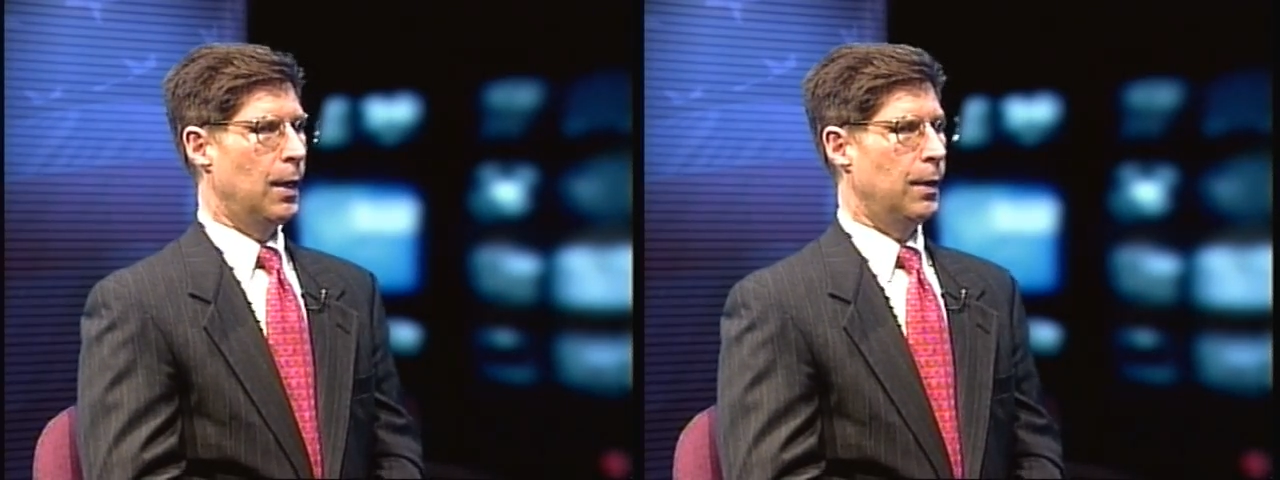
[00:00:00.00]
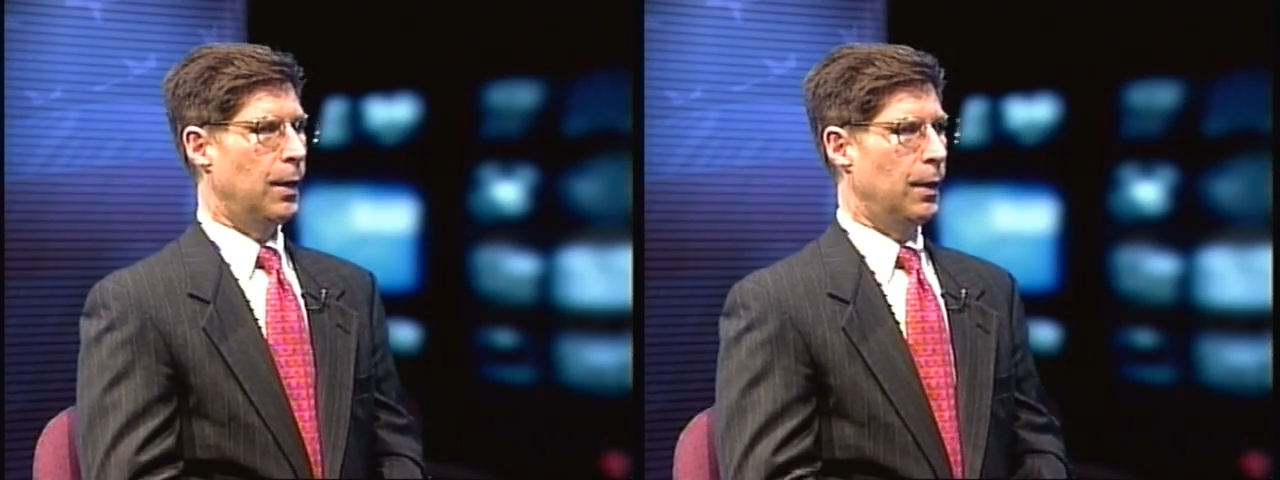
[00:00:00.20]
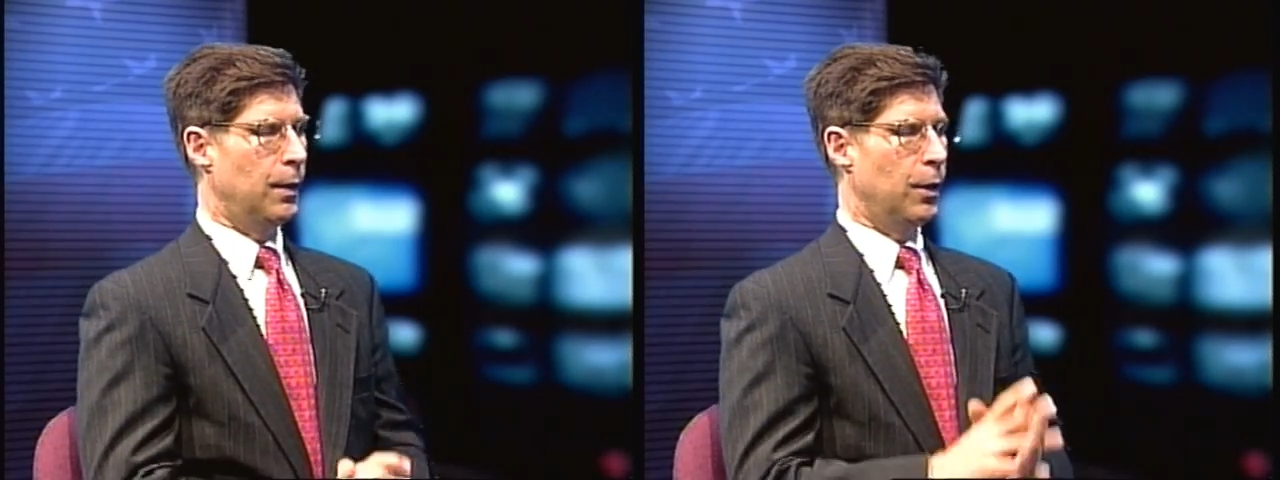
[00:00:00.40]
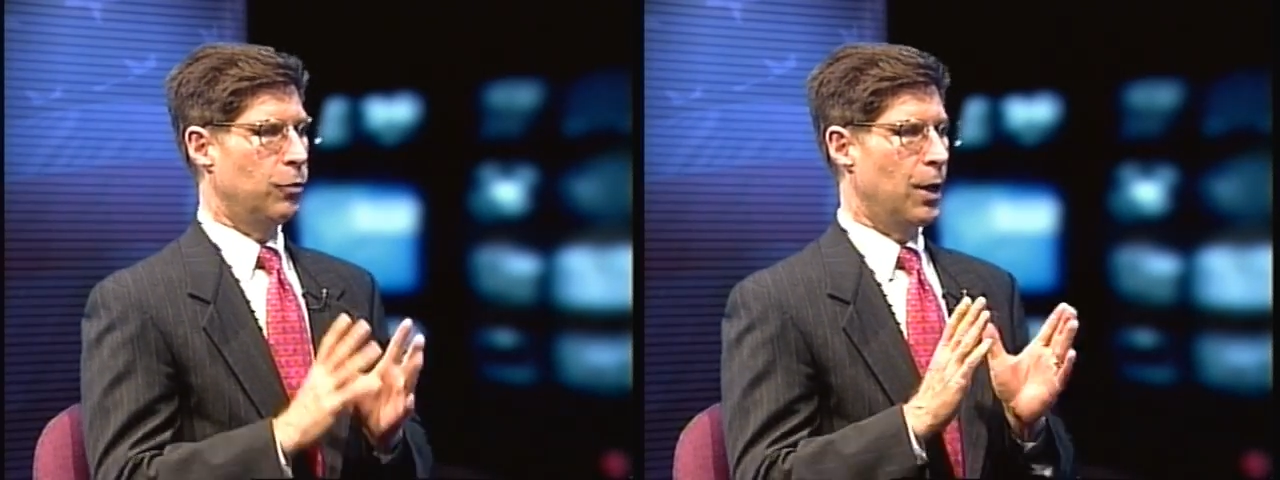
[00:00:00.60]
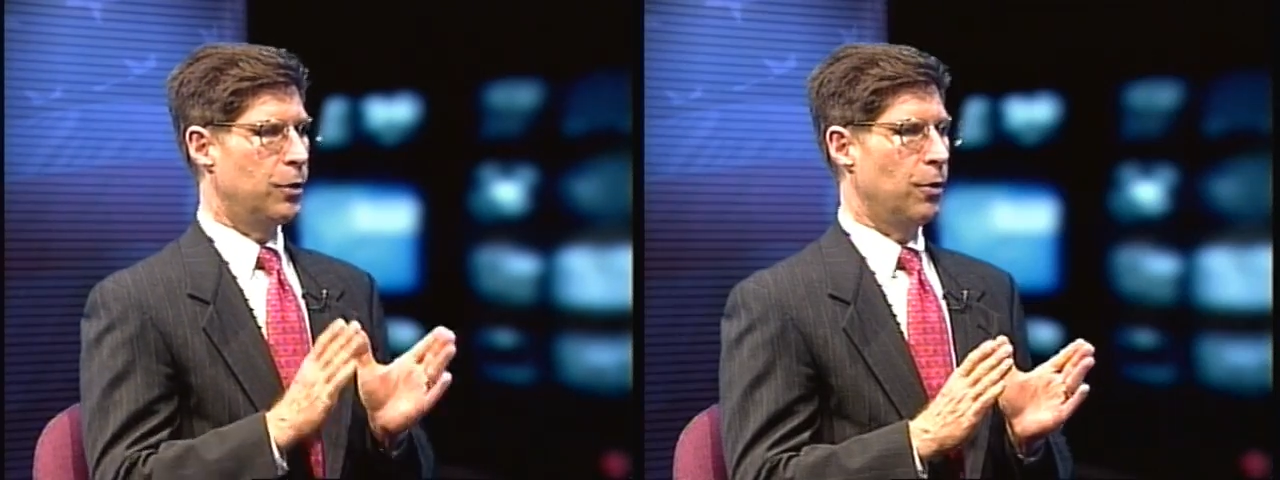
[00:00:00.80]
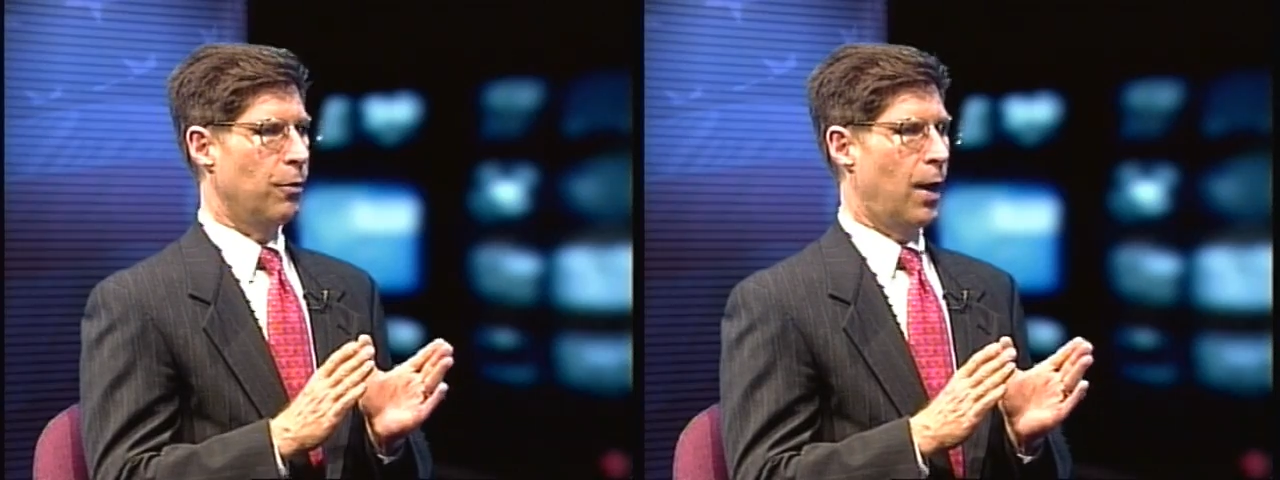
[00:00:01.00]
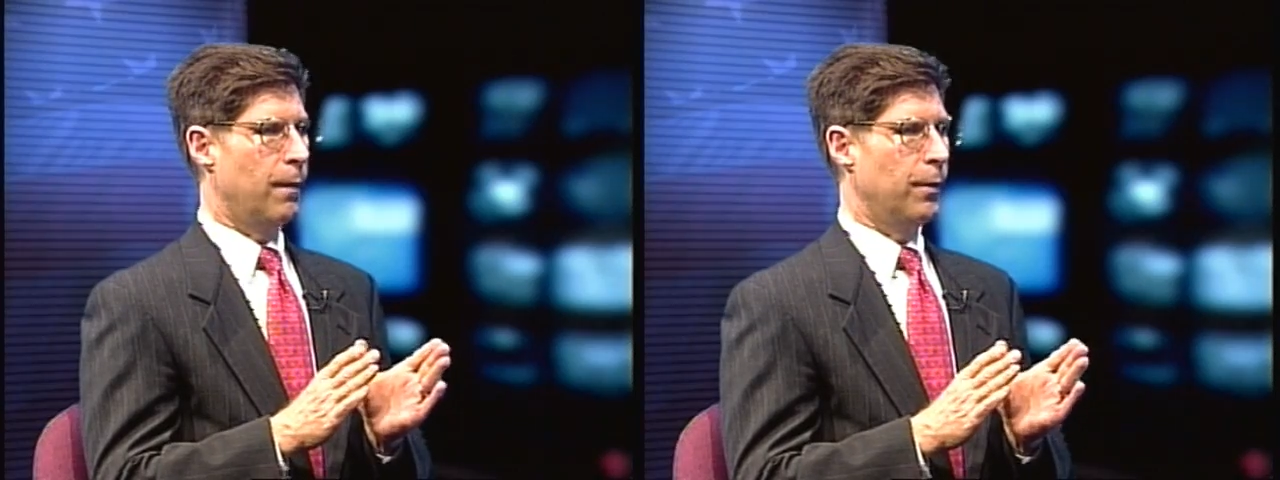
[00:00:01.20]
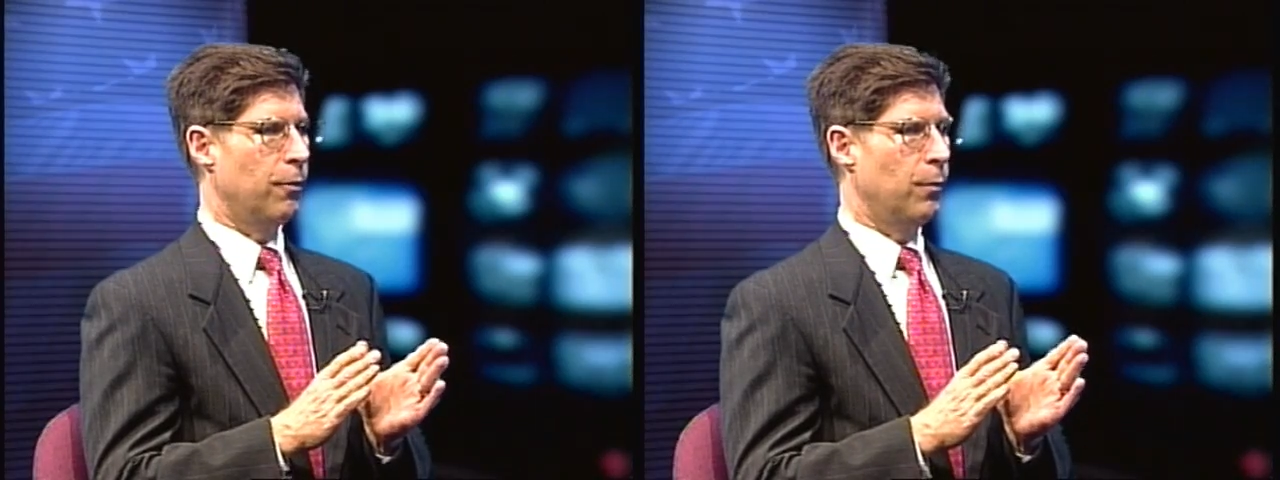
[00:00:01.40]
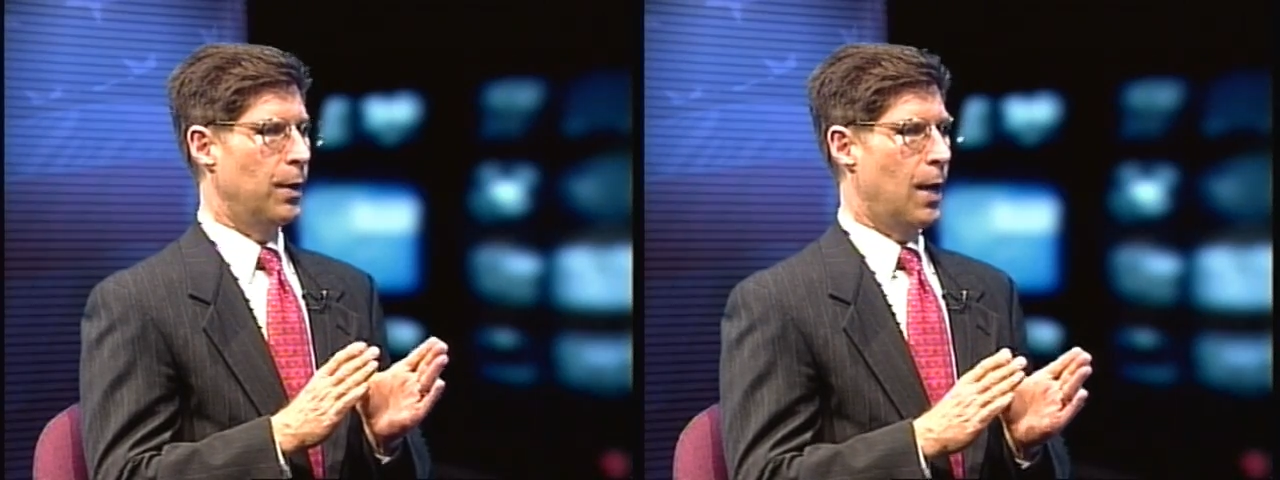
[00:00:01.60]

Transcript: that the treasurer's office would